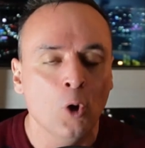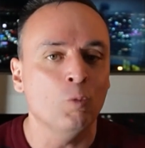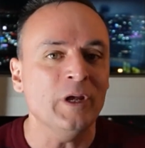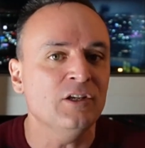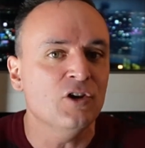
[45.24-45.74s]

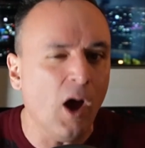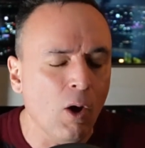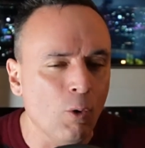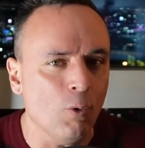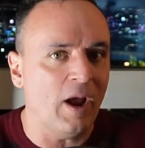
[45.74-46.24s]
We
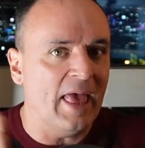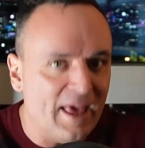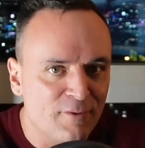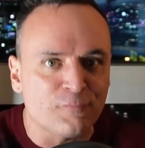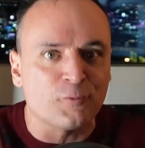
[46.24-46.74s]
know
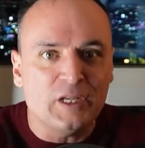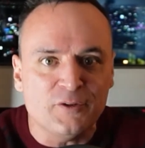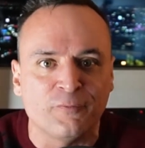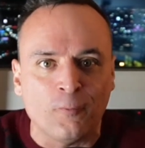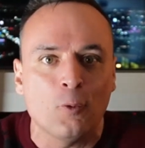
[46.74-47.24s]
every
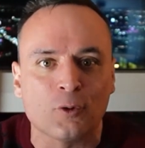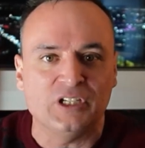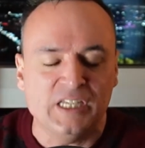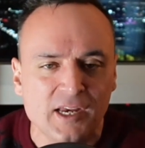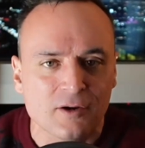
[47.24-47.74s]
4
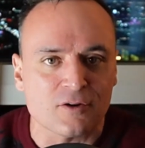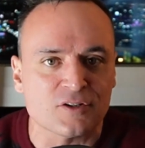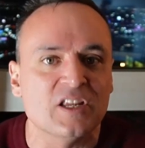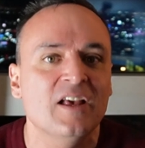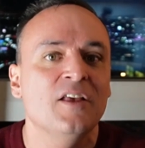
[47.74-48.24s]

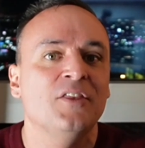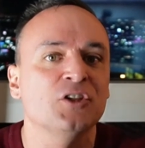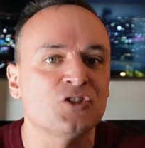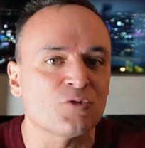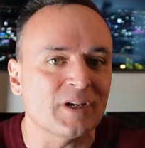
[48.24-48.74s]
years,
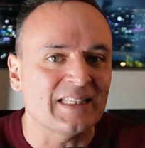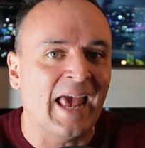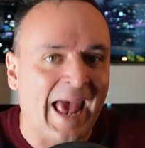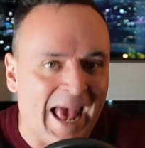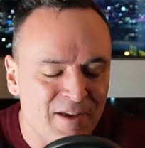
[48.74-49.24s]
the strict
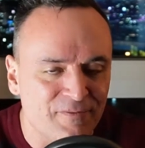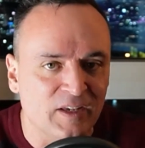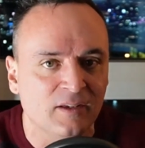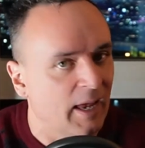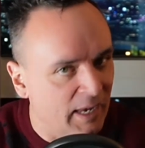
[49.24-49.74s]

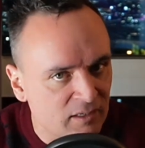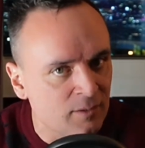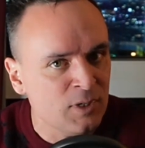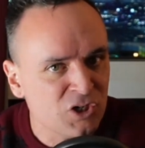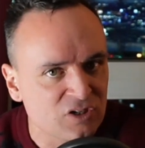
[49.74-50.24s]
halving and
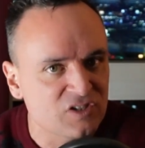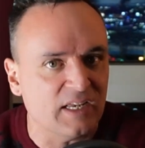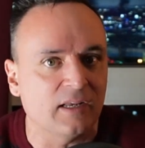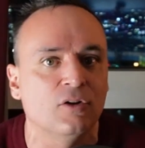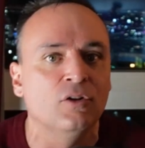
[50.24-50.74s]
emission
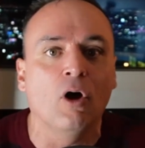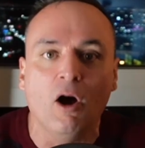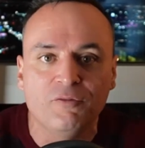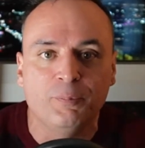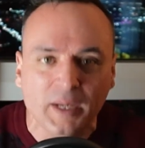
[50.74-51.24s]
cycle
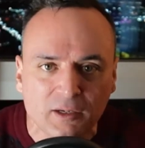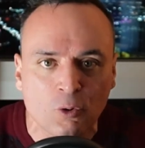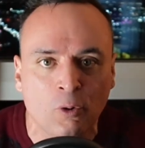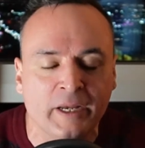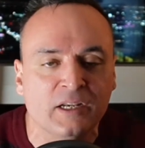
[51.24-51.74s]
of
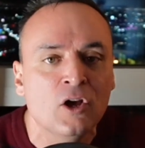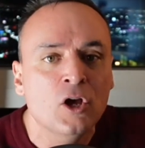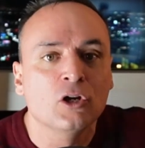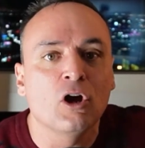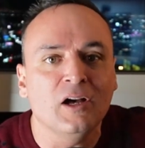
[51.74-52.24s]
Bitcoin
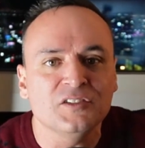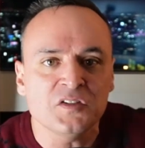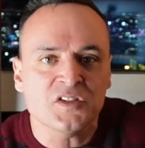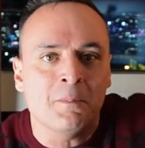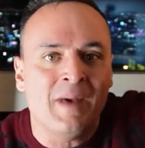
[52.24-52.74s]

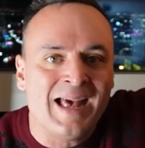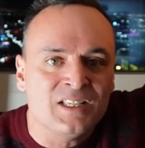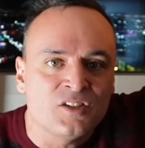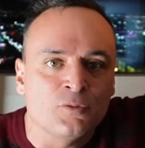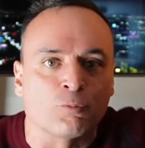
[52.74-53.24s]
causes a
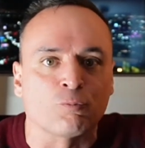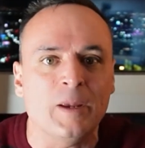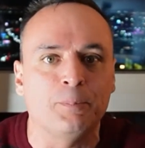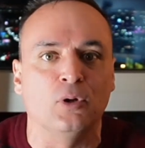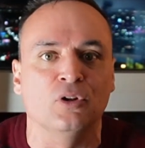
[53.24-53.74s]
massive
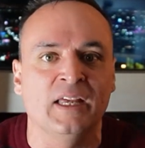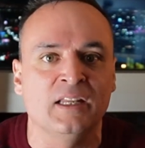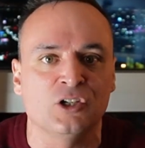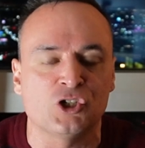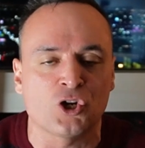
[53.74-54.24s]
ripple
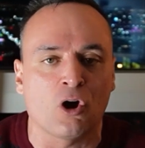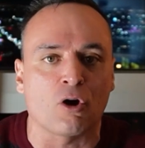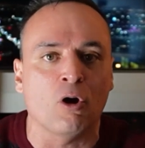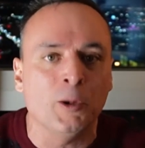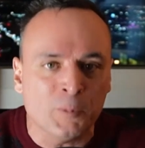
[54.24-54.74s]
in a
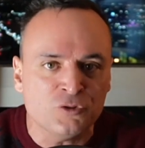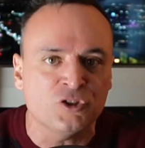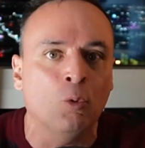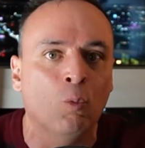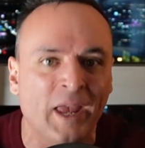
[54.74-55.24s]
chart,
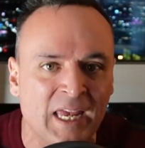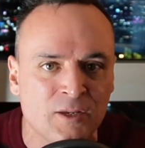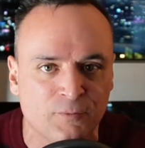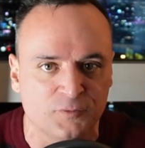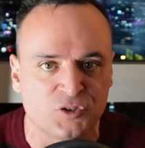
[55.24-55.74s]
almost a
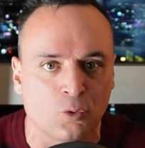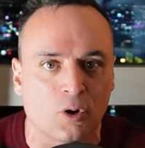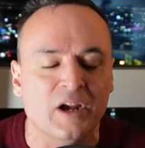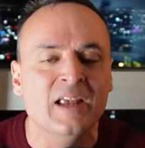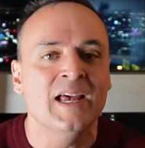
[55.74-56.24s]
wave of
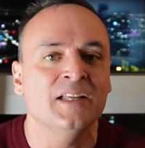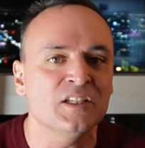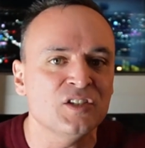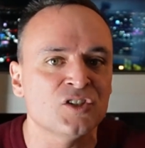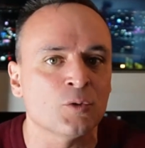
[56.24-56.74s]
sort. And
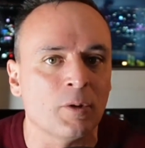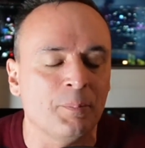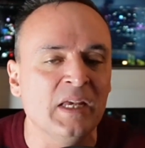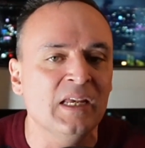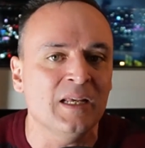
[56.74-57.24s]
this is a
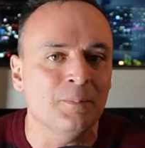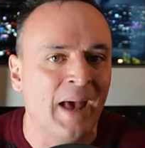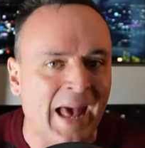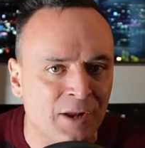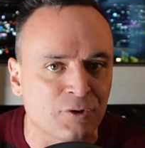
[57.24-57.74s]
repeating
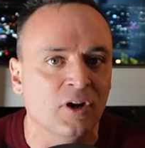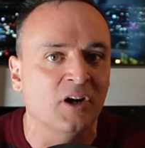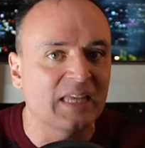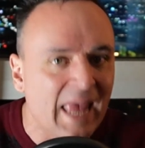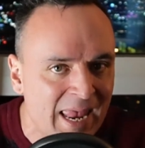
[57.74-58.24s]
pattern,
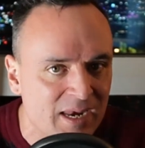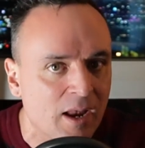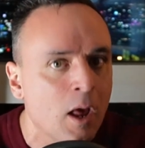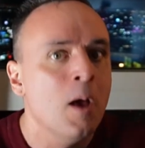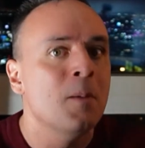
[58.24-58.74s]
again,
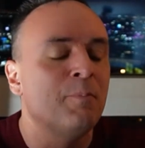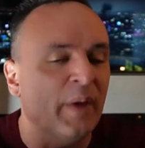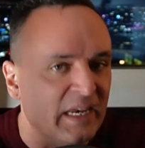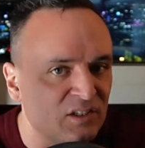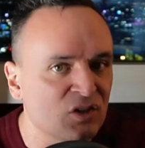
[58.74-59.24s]

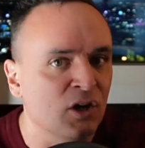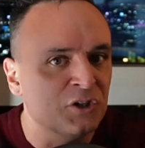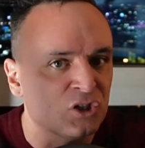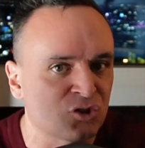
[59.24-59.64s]
based on the